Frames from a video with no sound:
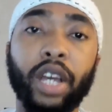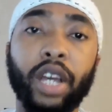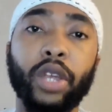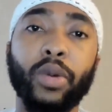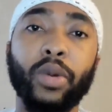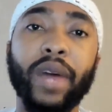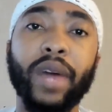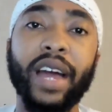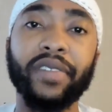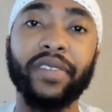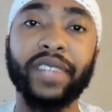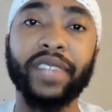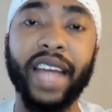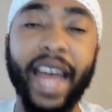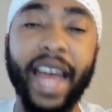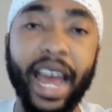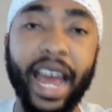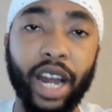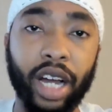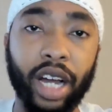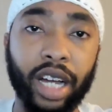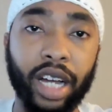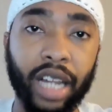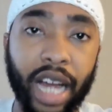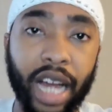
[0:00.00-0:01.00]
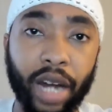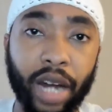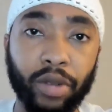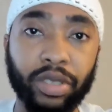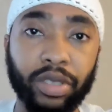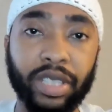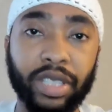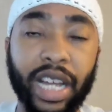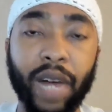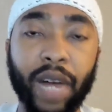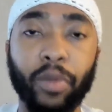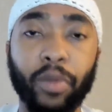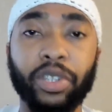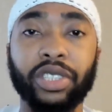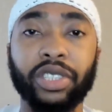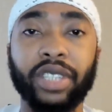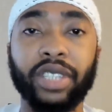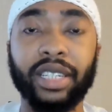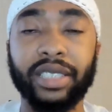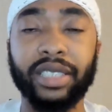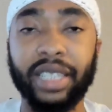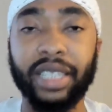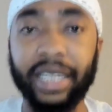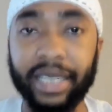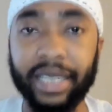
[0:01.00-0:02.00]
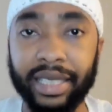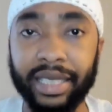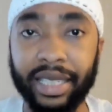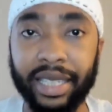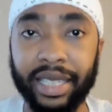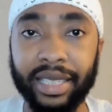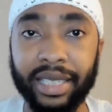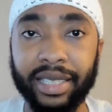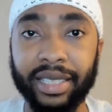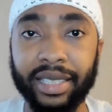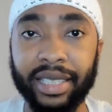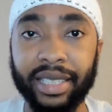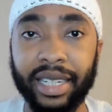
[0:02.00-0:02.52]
you have to add a glottal stop, which doesn't exist